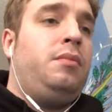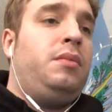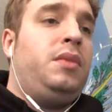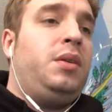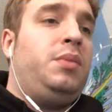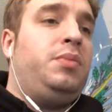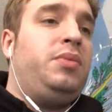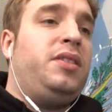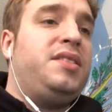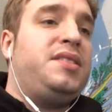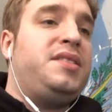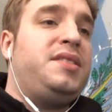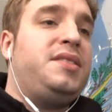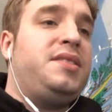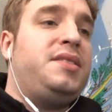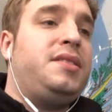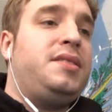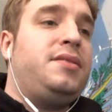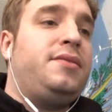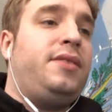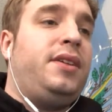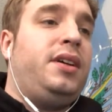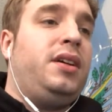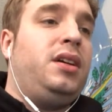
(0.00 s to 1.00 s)
My presence
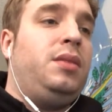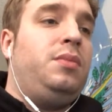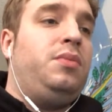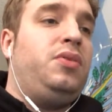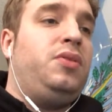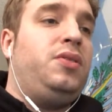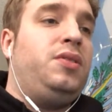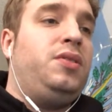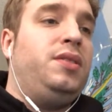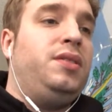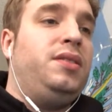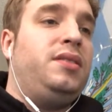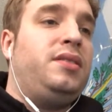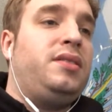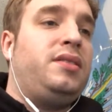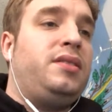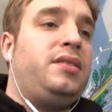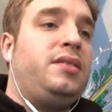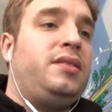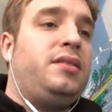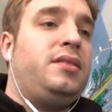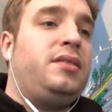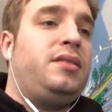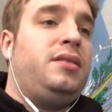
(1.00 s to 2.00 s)
is very important,
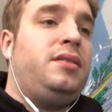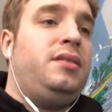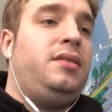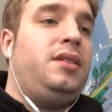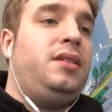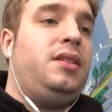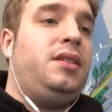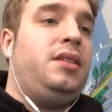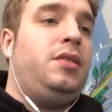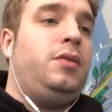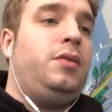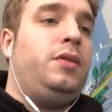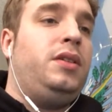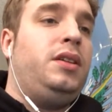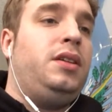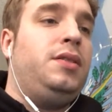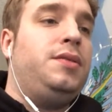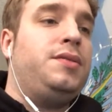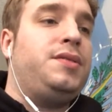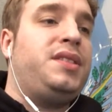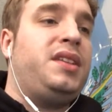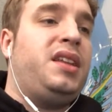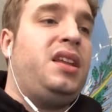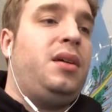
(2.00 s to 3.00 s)
yet no one
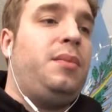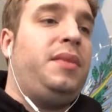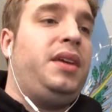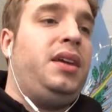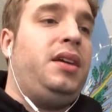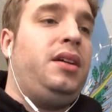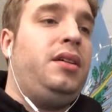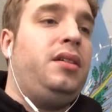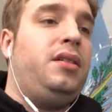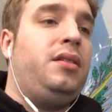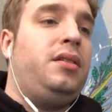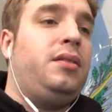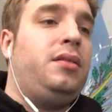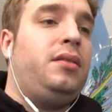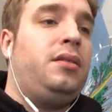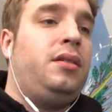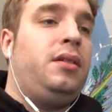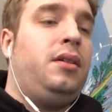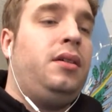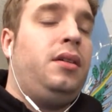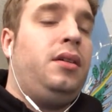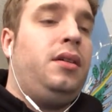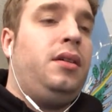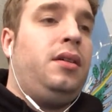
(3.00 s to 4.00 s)
knows that I'm here,
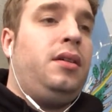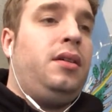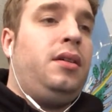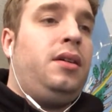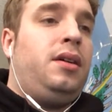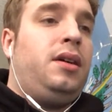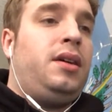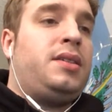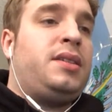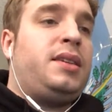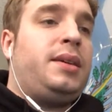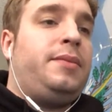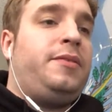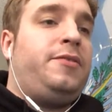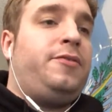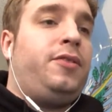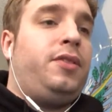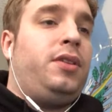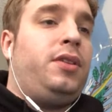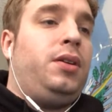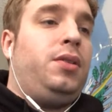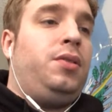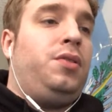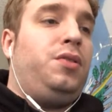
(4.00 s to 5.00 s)
except
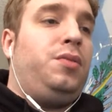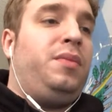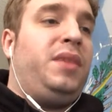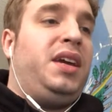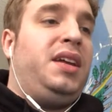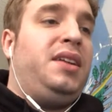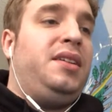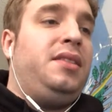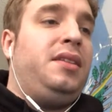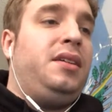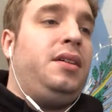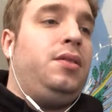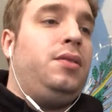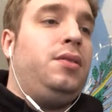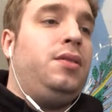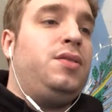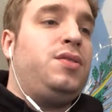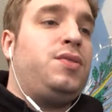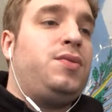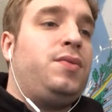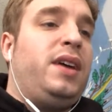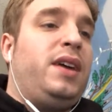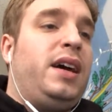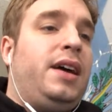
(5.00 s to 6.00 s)
for the old man in the
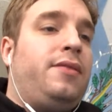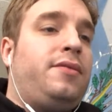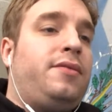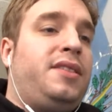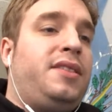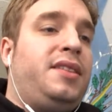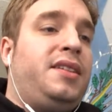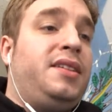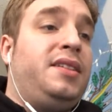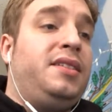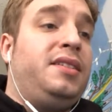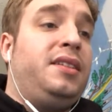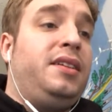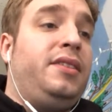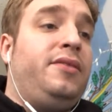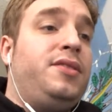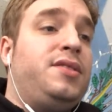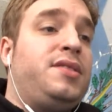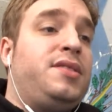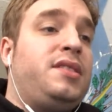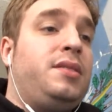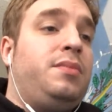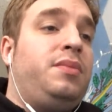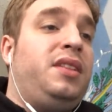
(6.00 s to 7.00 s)
orange raft that
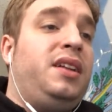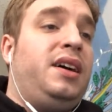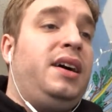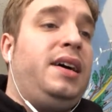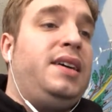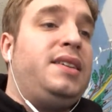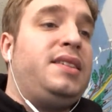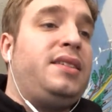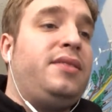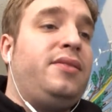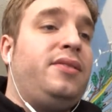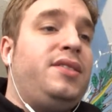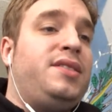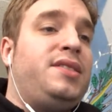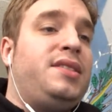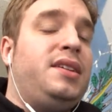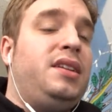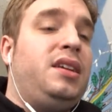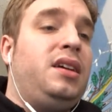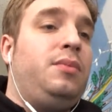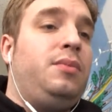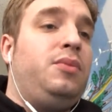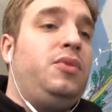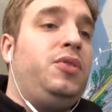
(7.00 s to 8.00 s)
delivers supplies every
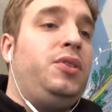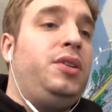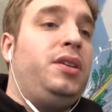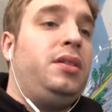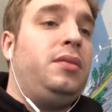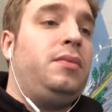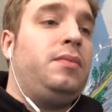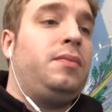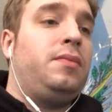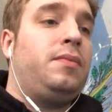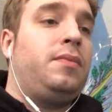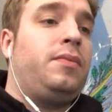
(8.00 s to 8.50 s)
Sunday morning.